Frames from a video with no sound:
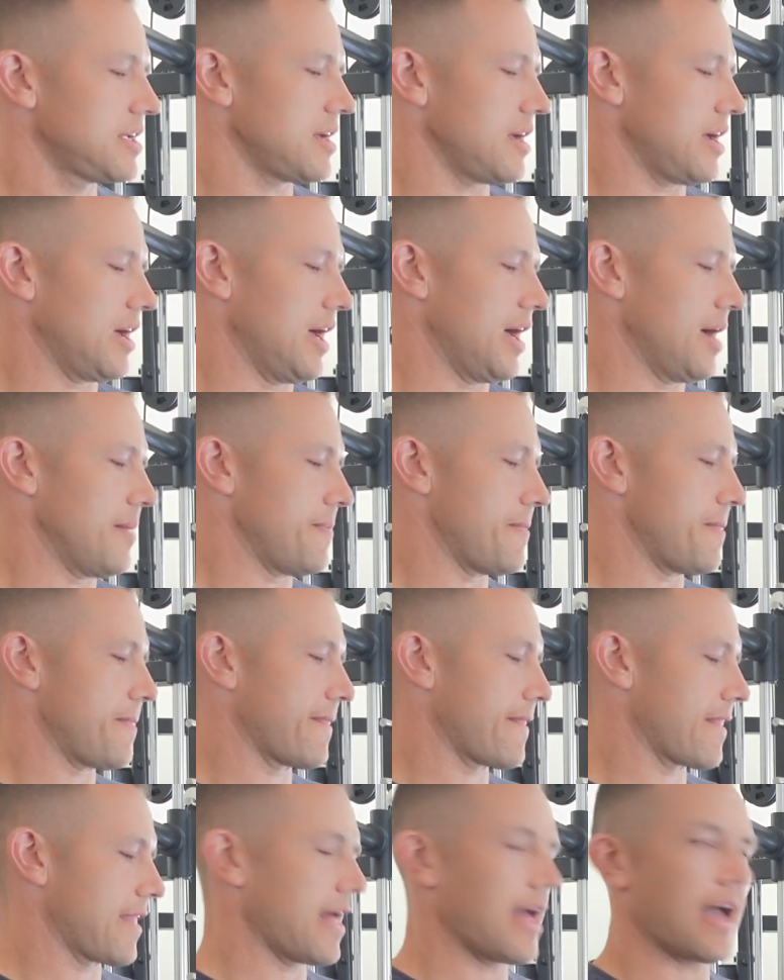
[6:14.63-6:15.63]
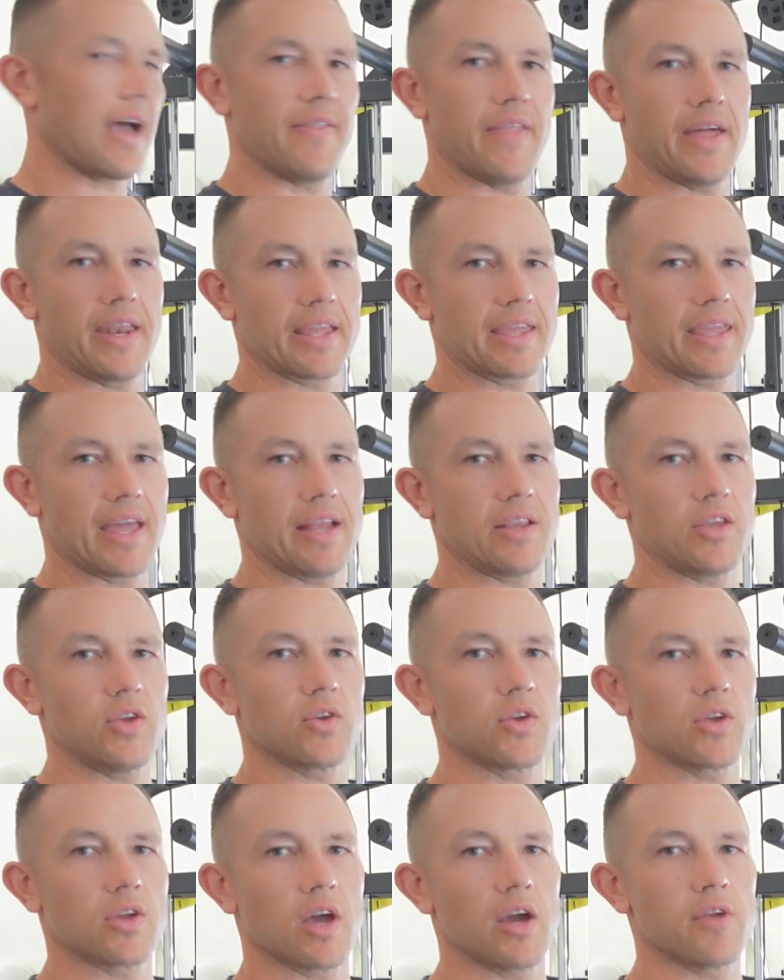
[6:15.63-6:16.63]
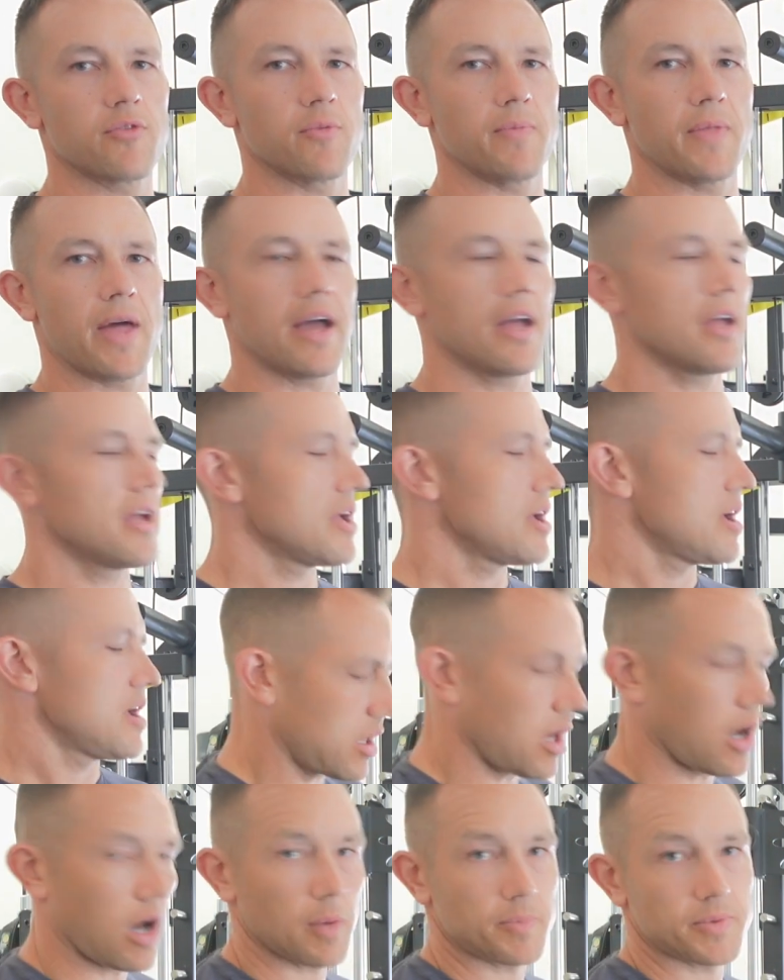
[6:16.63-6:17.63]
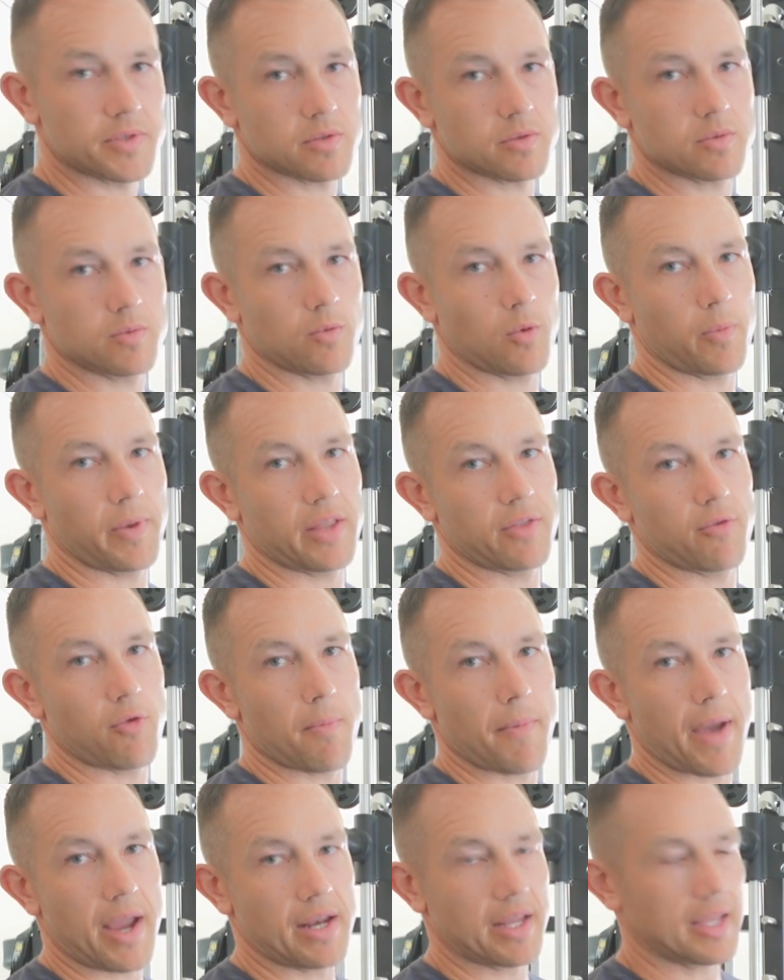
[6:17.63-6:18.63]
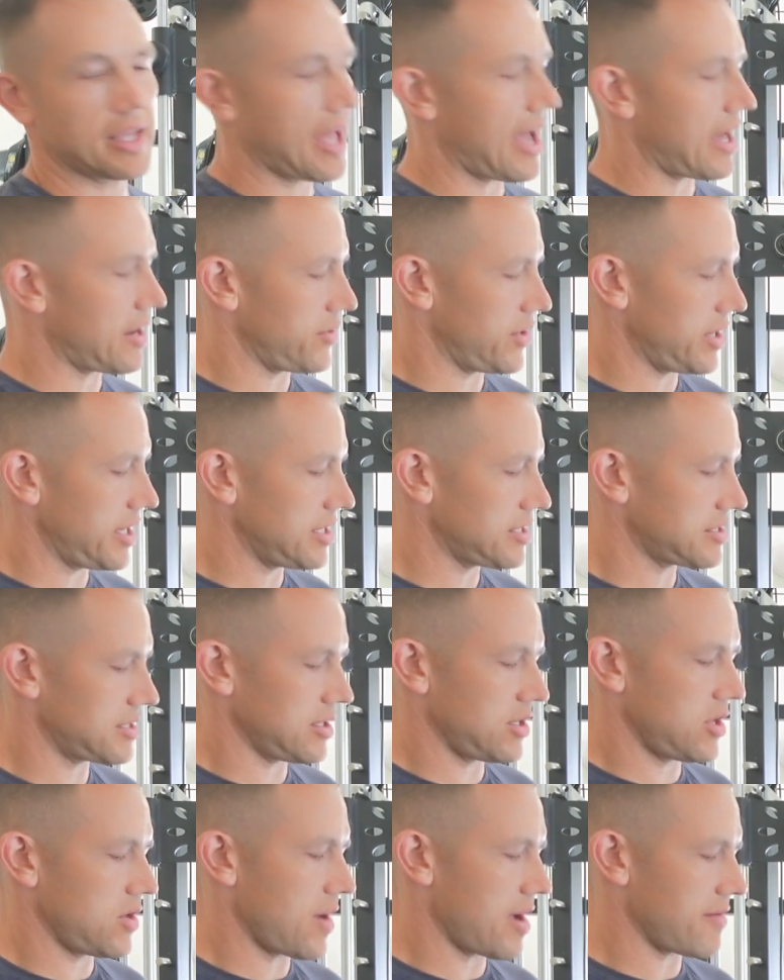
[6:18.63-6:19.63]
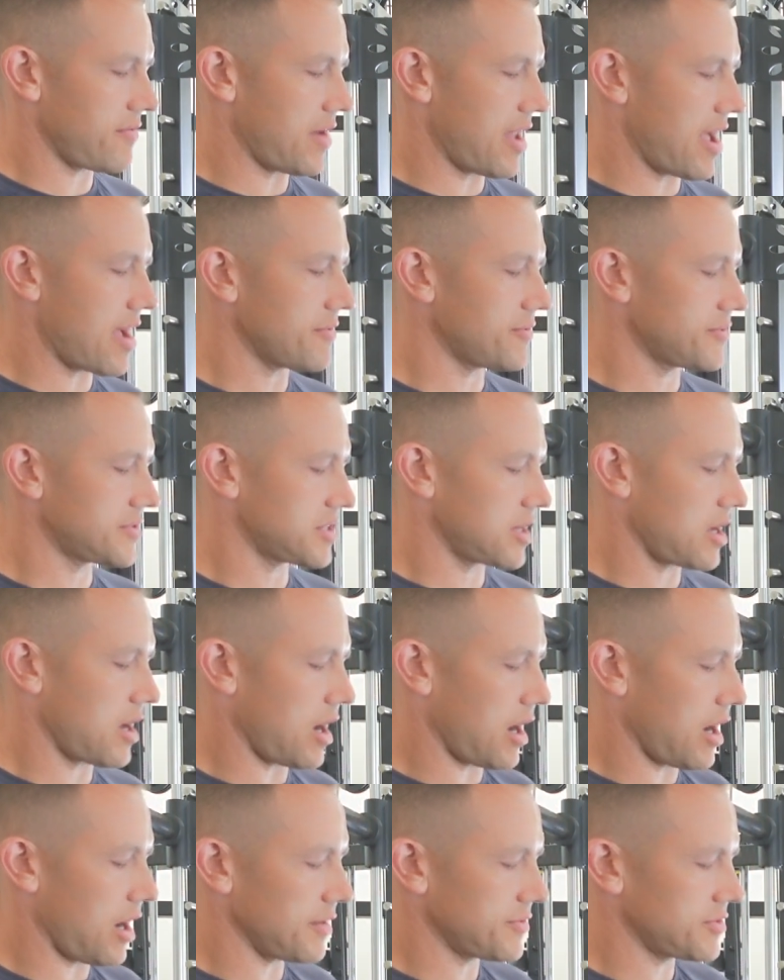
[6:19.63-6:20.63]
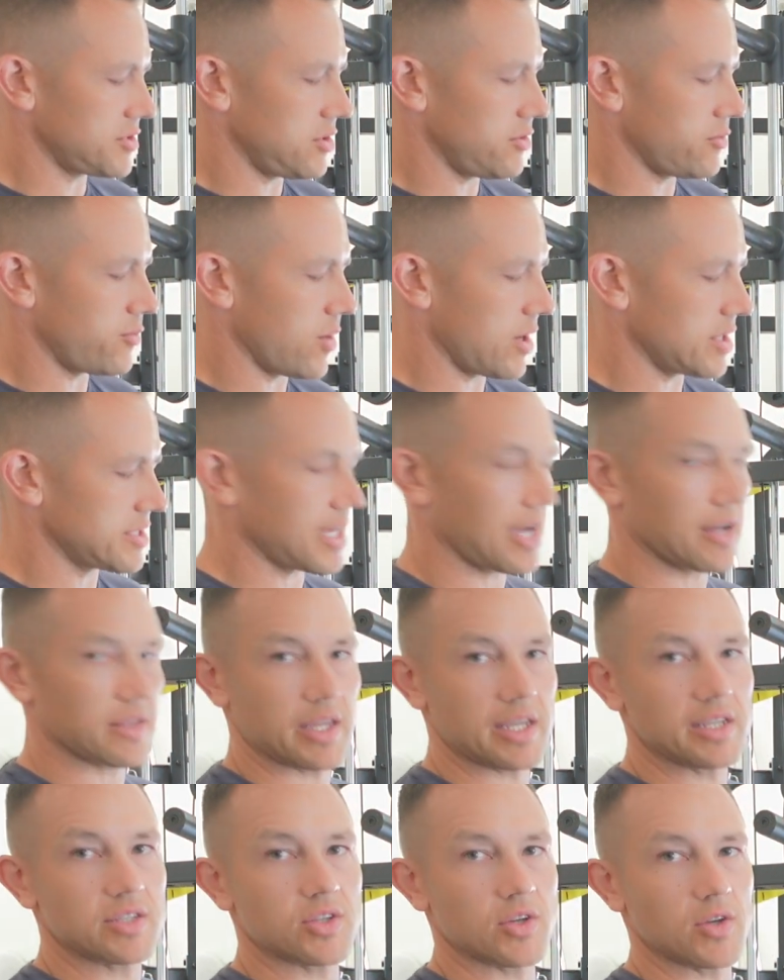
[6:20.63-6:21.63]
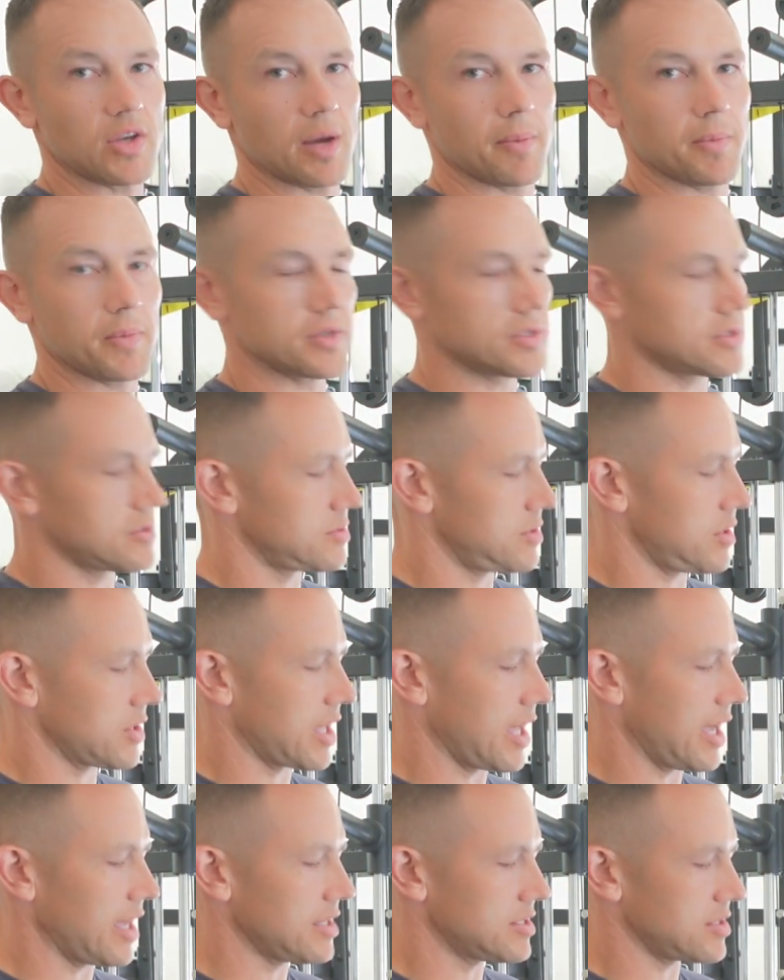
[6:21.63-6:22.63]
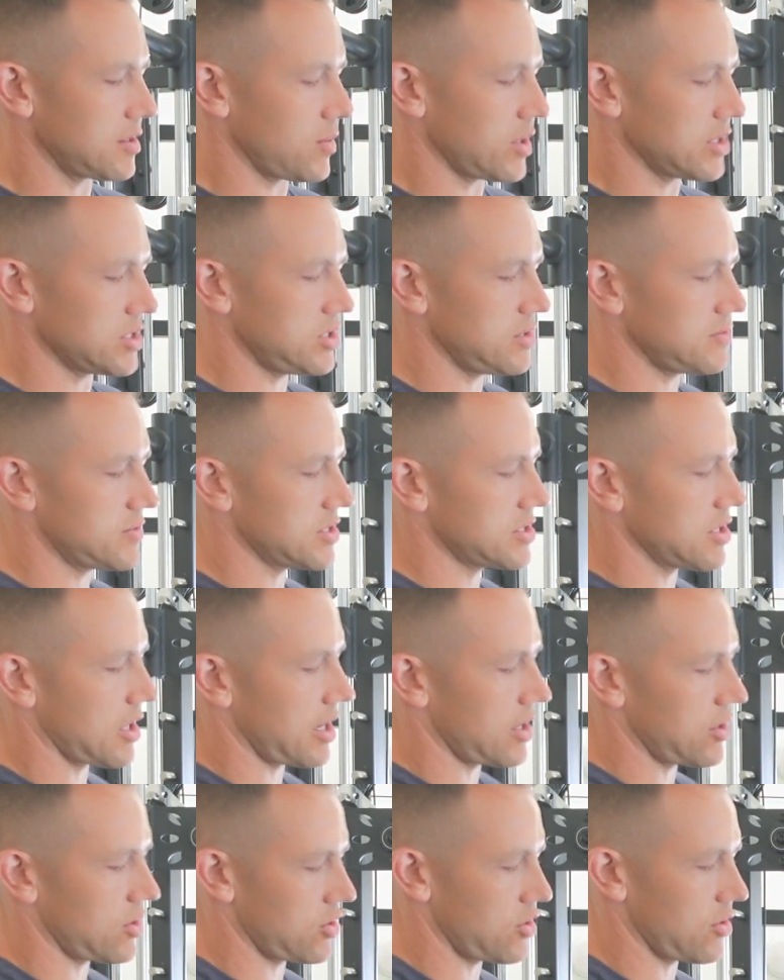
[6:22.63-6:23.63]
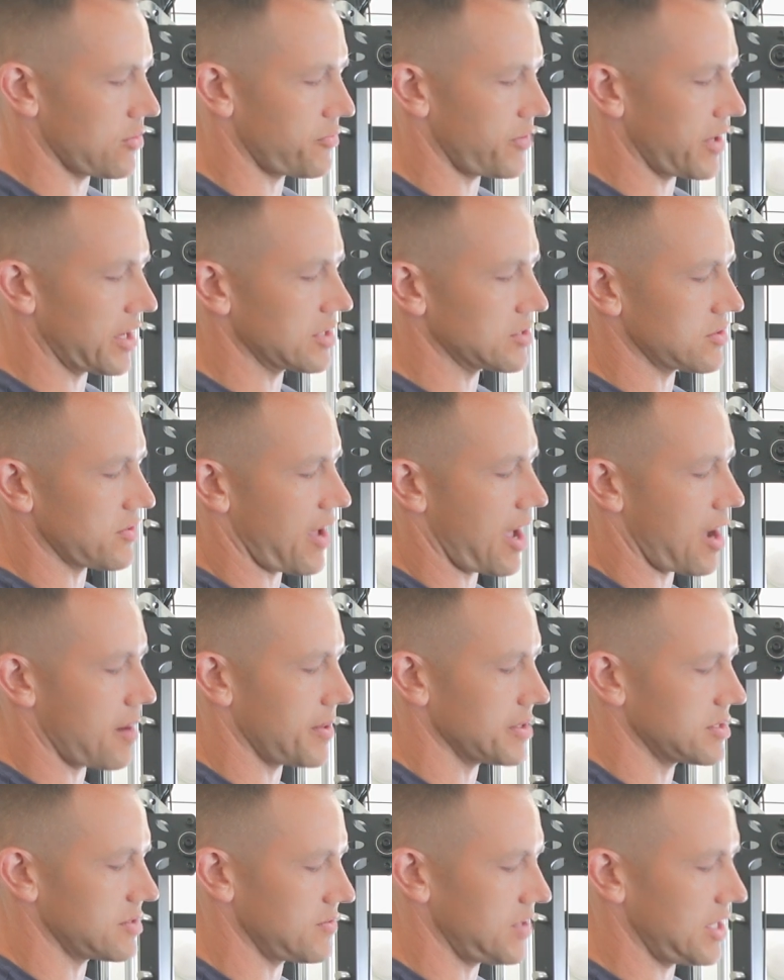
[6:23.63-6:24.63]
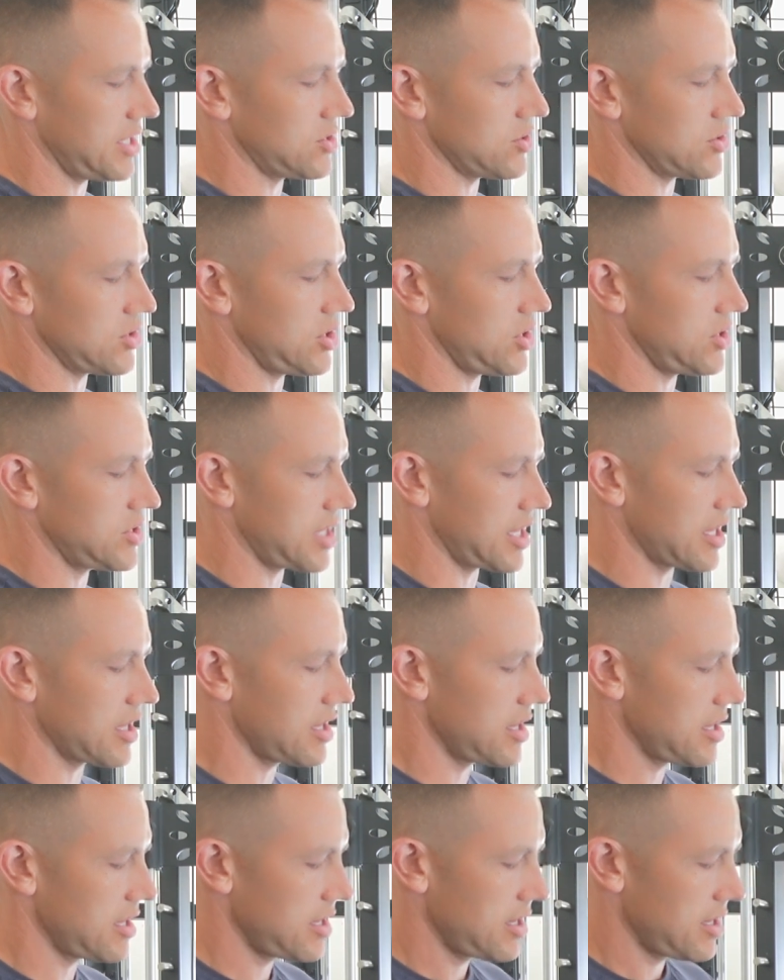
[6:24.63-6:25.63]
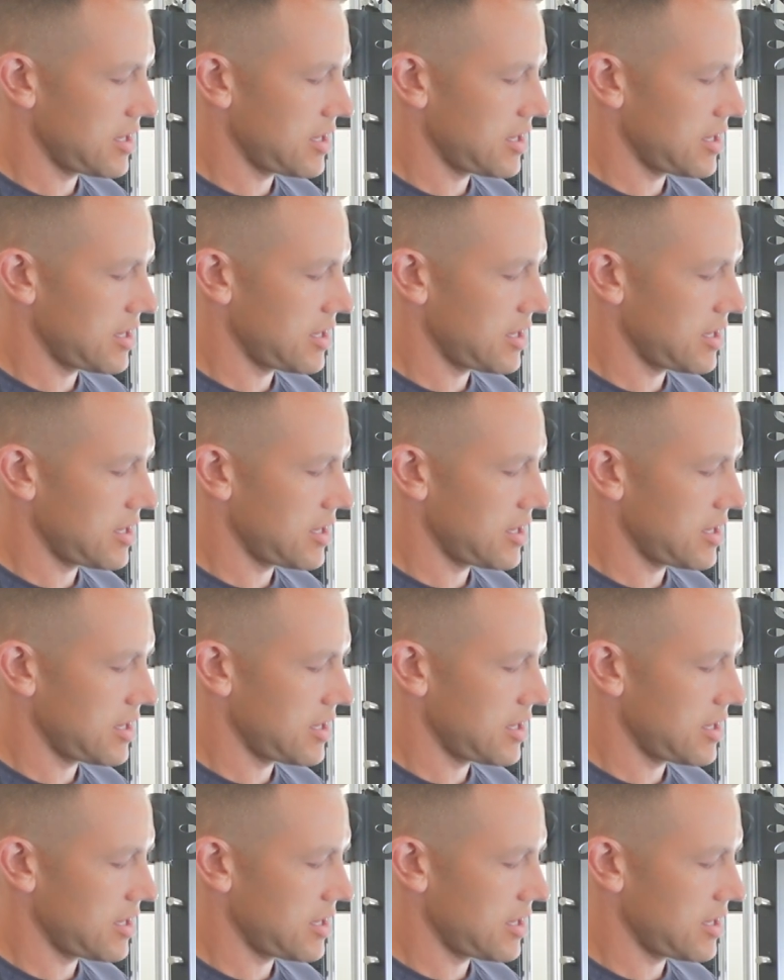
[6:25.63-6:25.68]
And then again, you can go from there. Carbs will be the remaining calories that you have left after you've worked out these two numbers. Okay, so once you've decided on your figures of how much of these you're using,